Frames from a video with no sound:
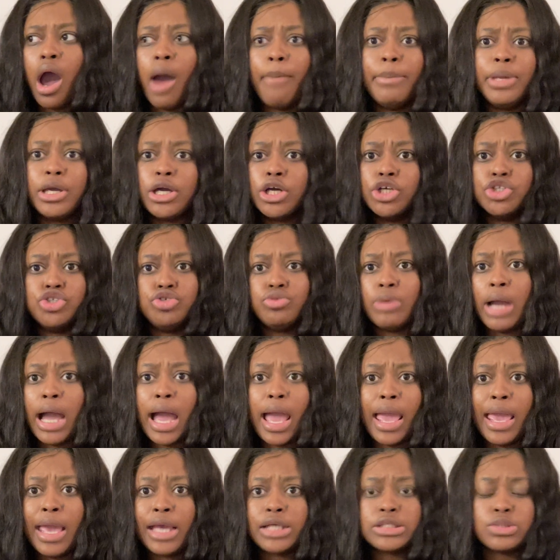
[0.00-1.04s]
because you
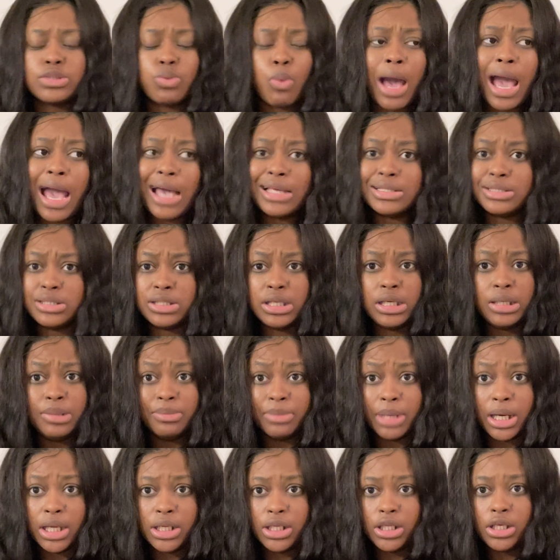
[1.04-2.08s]
got X, Y, Z
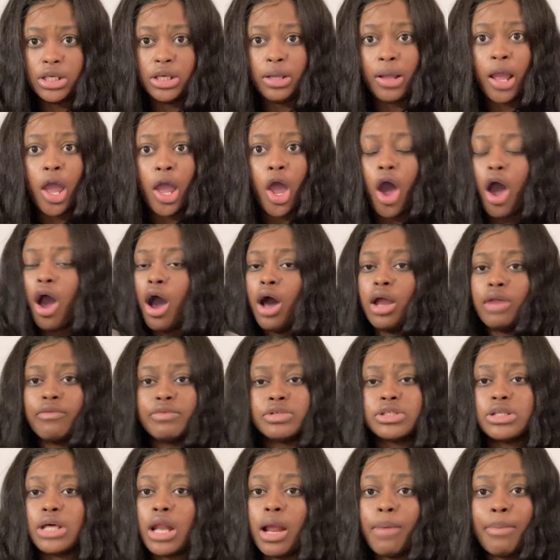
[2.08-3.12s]
money, all of a
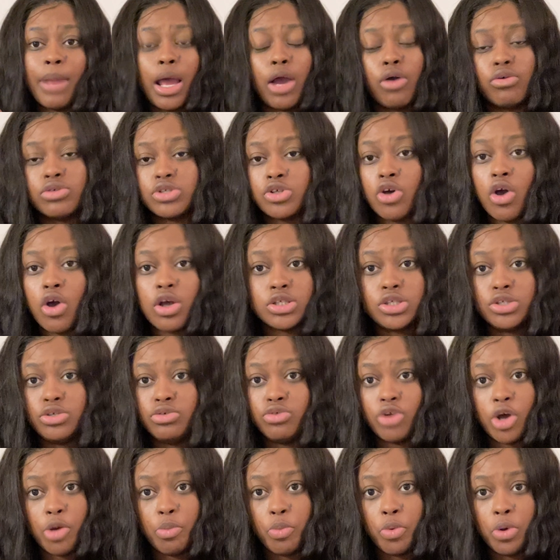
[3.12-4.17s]
sudden I'm not gonna talk to
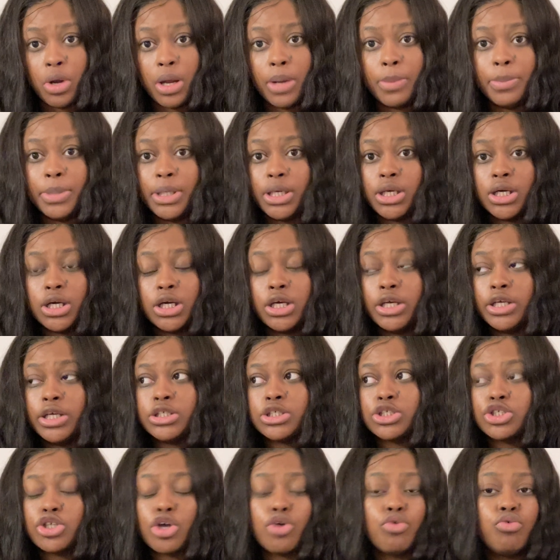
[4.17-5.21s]
you no more.
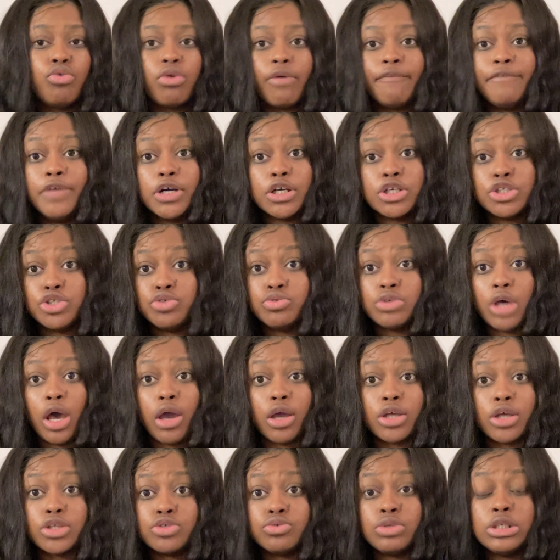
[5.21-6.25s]
Because, sir, who the fuck is you
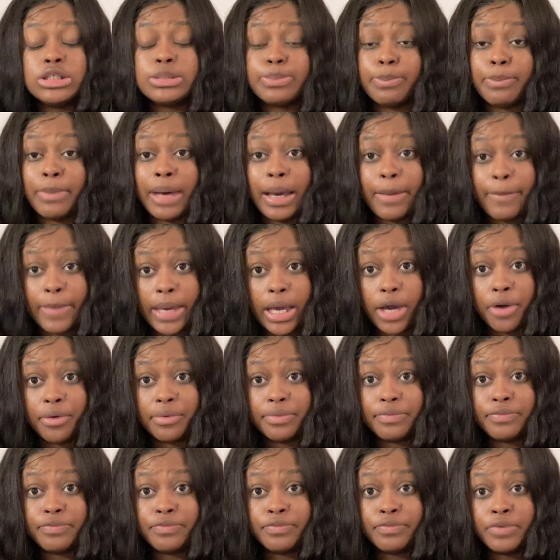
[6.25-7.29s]
talking to? This is my mouth.
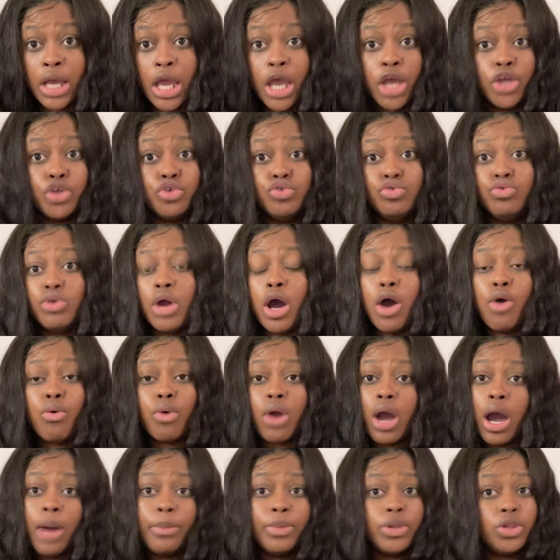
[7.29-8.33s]
You don't
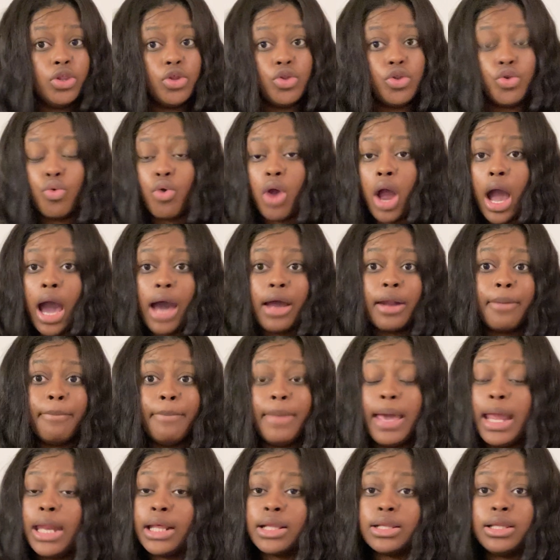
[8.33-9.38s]
come in the door
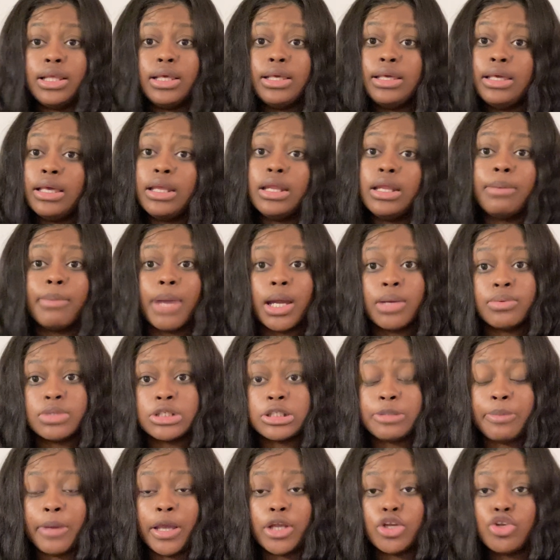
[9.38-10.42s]
automatically getting my
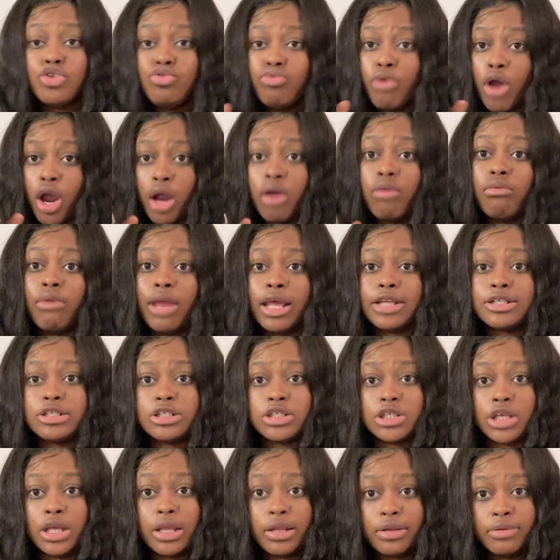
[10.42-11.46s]
respect. You earn that
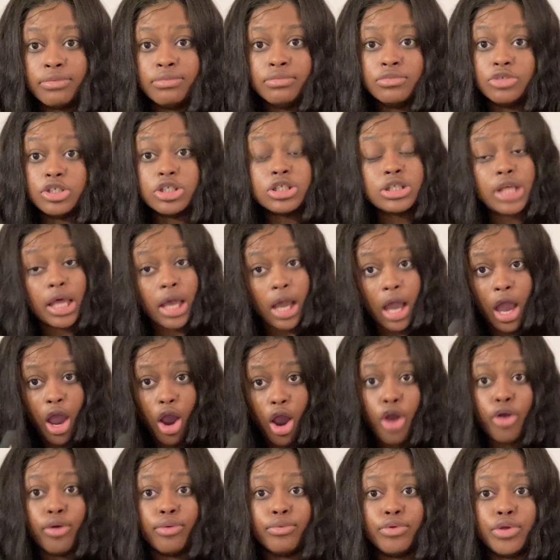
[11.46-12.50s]
shit, just like I
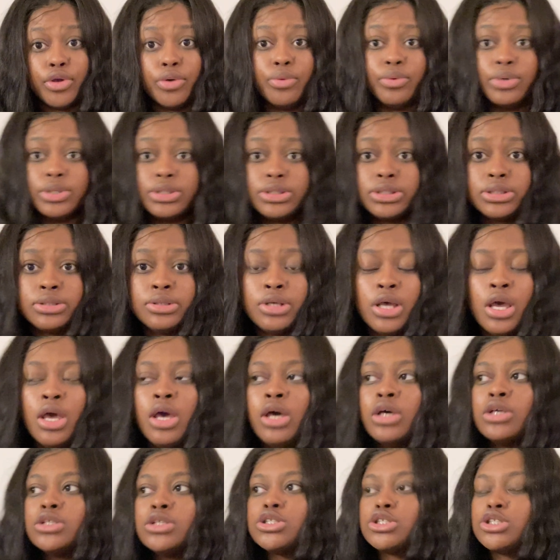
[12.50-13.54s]
earned yours.
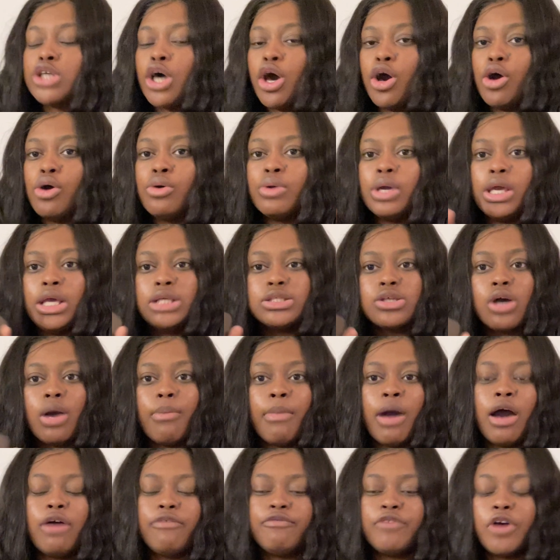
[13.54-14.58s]
So he's on
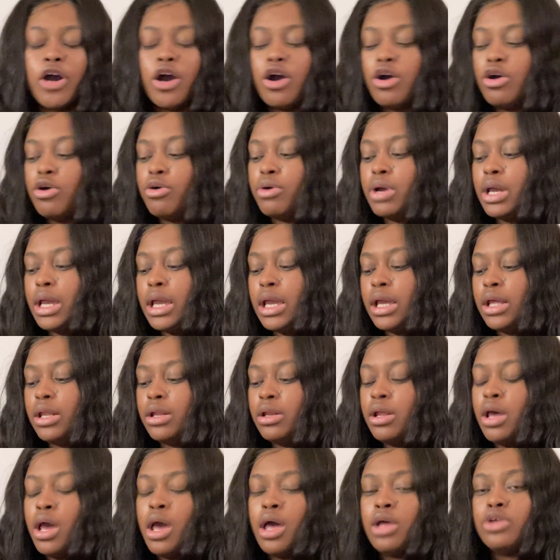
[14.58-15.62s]
my phone,
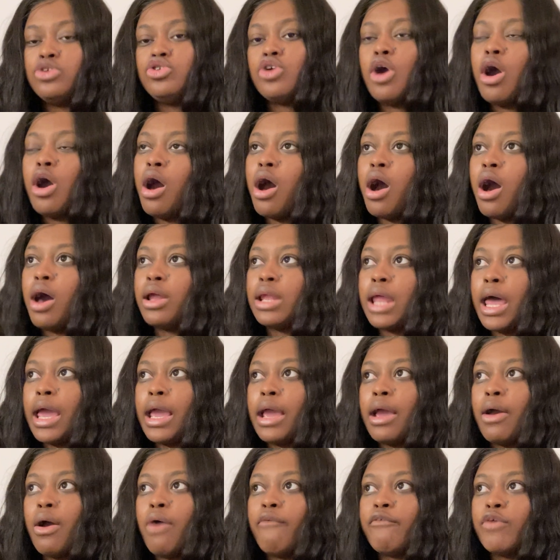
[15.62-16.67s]
and y'all,
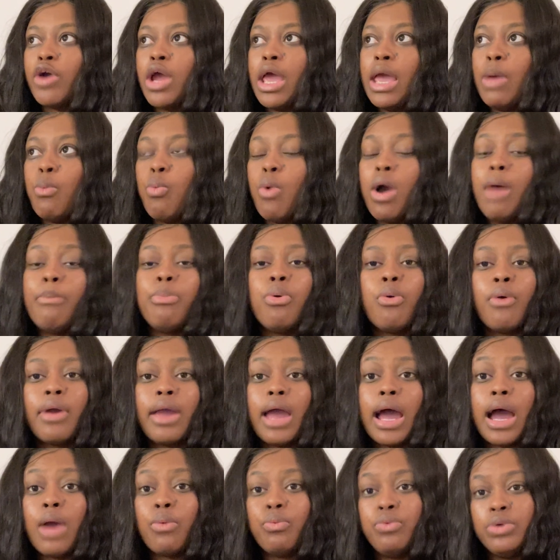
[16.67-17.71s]
like, at one
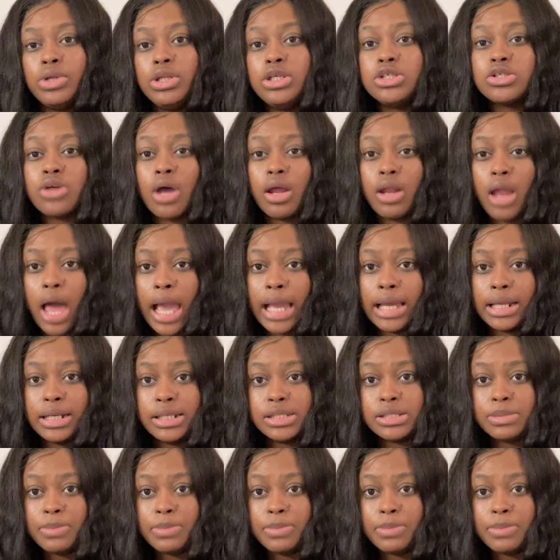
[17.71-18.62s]
point, I really started liking this